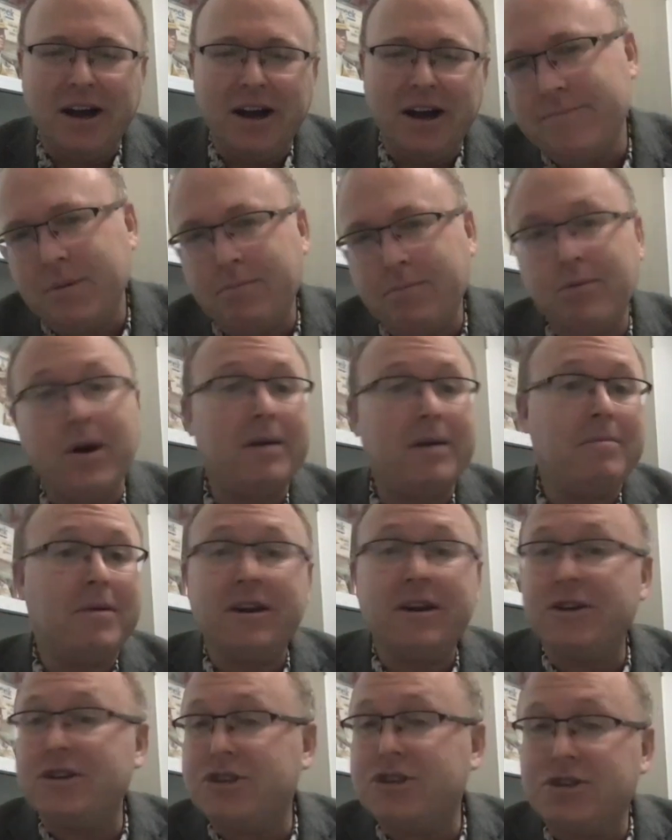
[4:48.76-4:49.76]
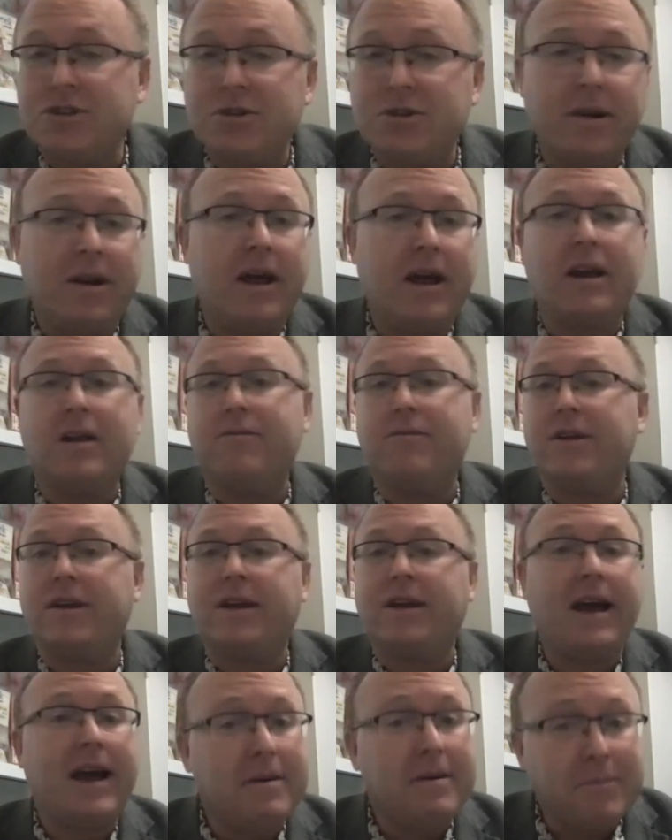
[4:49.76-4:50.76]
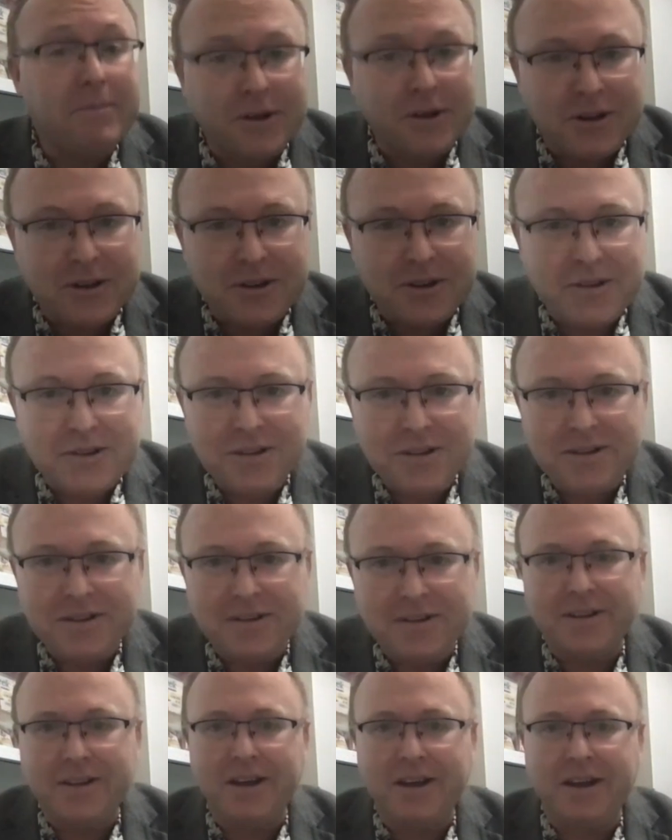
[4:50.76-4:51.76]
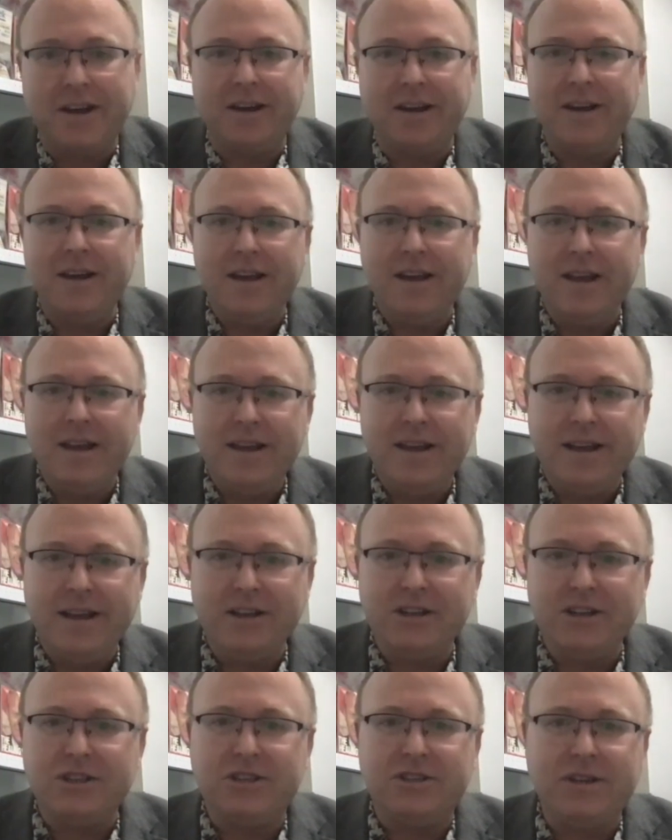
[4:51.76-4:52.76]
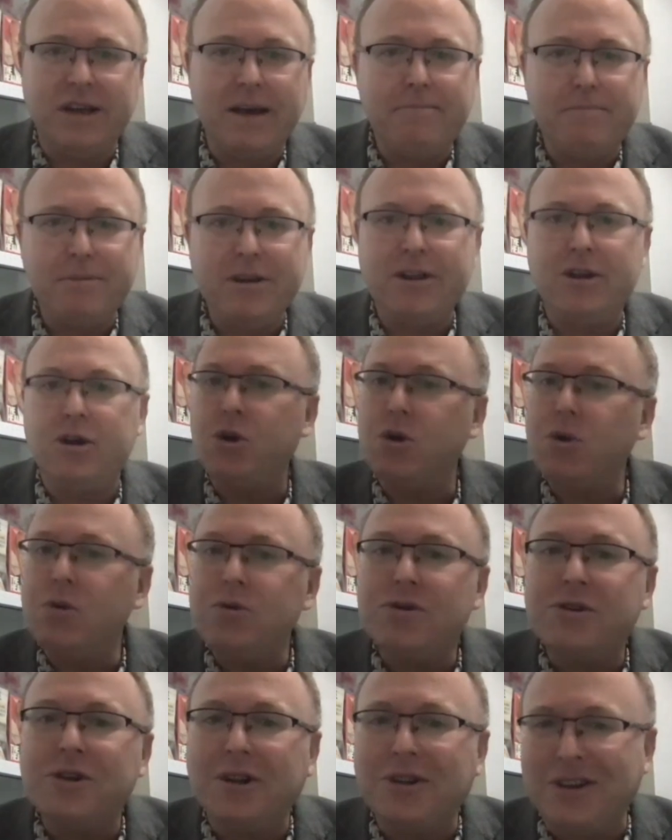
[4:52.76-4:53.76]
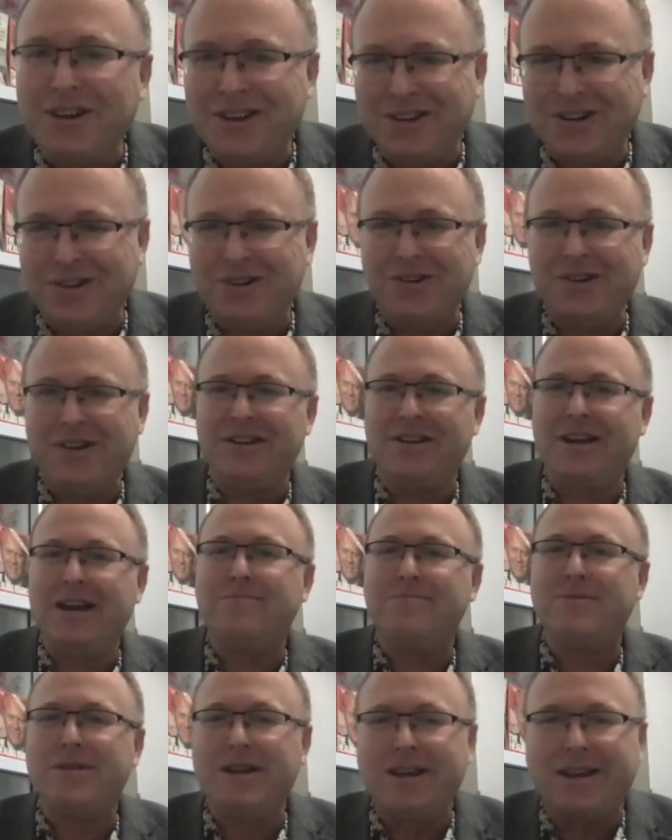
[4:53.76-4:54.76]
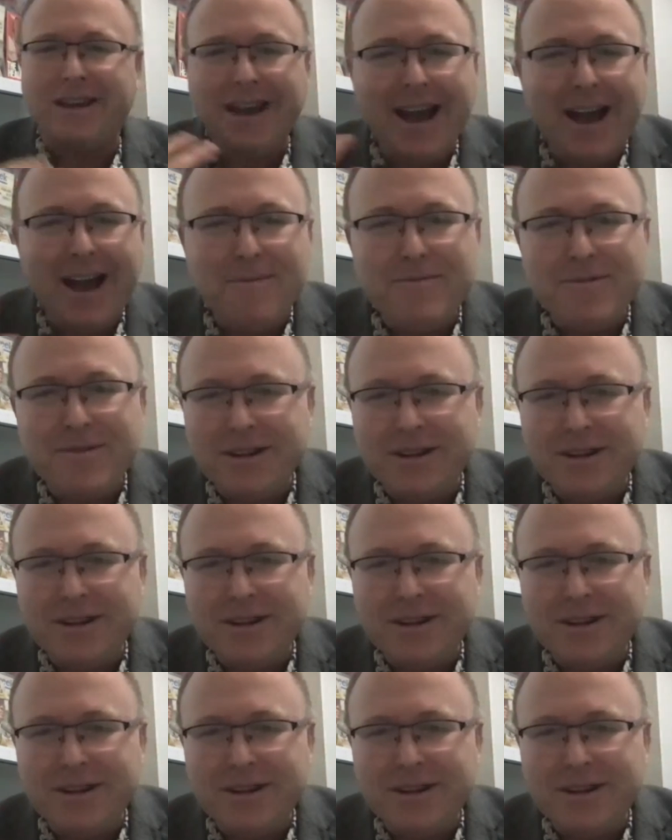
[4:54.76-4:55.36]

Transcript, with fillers: prime minister and head of the cabinet, okay? His deputy junta leader and deputy prime